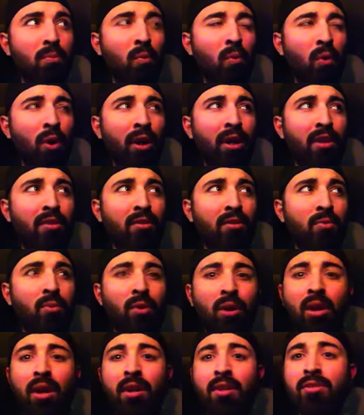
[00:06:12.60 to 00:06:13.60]
work
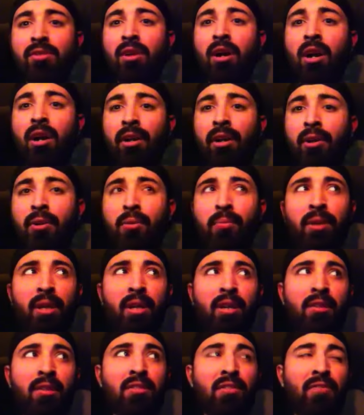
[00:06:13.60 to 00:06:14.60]
on his cardio,
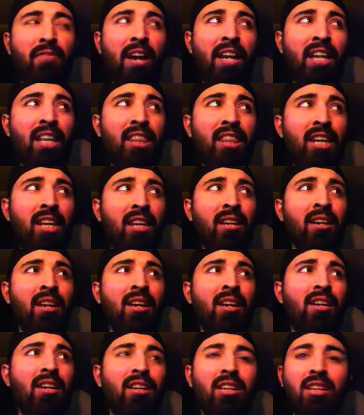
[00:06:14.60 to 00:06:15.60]
because if anything,
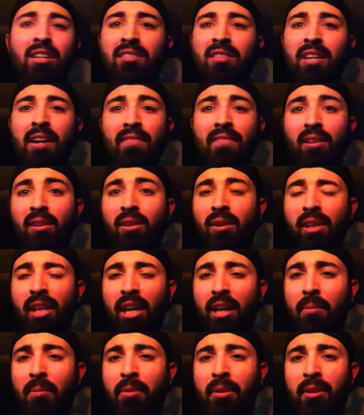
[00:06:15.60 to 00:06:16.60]
he doesn't have to look
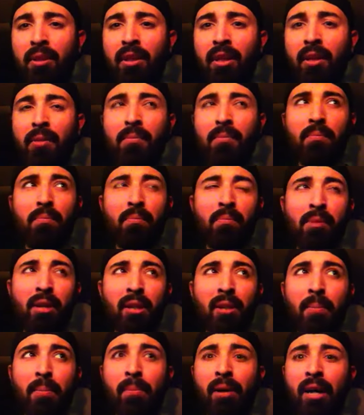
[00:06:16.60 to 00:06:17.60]
like a million
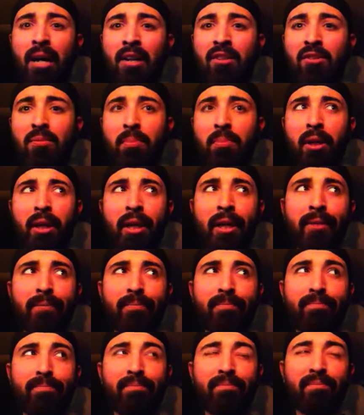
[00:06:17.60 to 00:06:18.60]
bucks, but
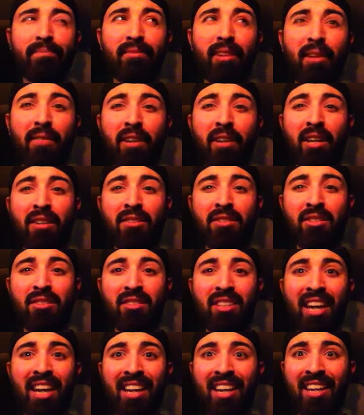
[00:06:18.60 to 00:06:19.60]
if he can
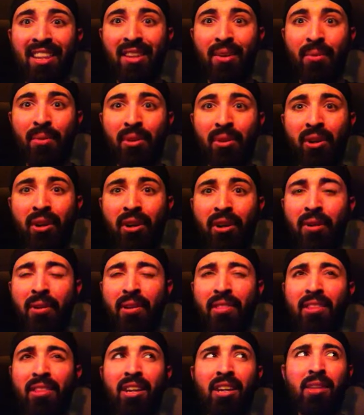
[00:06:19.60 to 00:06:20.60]
just hang in there with cardio,
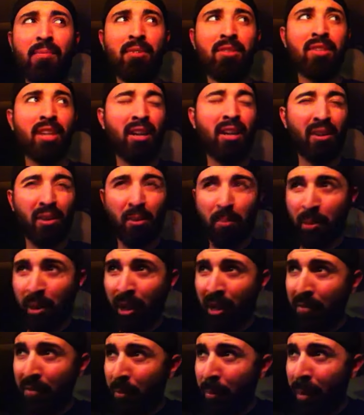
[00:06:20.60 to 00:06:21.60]
I think him and Taker can pull
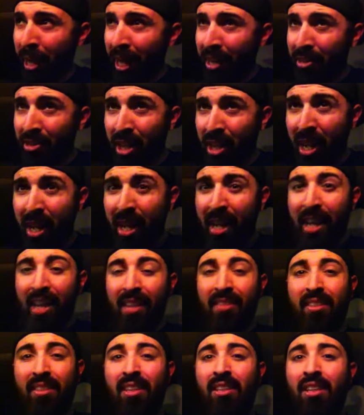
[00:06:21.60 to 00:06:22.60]
off a match.
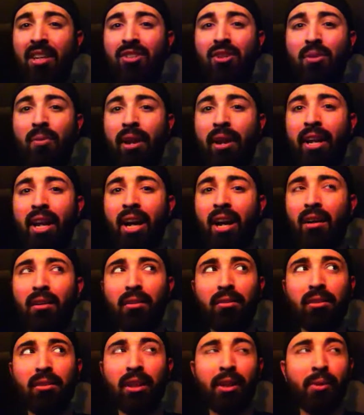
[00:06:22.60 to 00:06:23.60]
His condition right
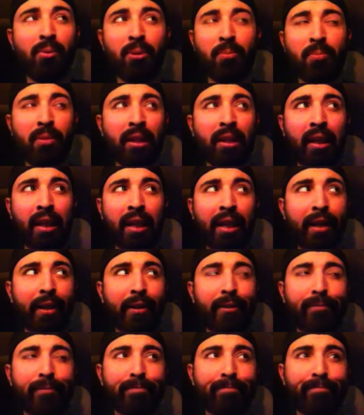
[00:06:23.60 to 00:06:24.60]
now, it would be
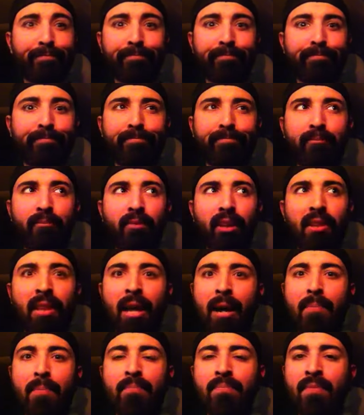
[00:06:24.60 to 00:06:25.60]
like
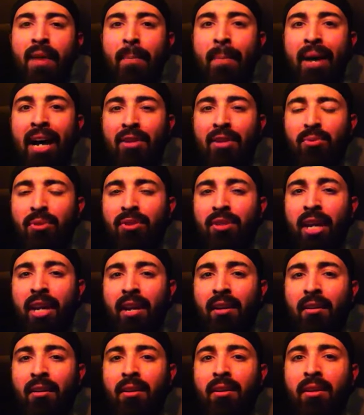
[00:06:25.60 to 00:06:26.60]
that match with
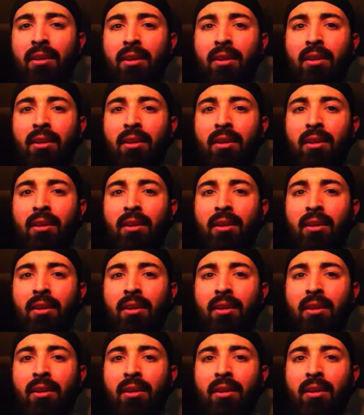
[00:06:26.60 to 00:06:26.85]
Taker.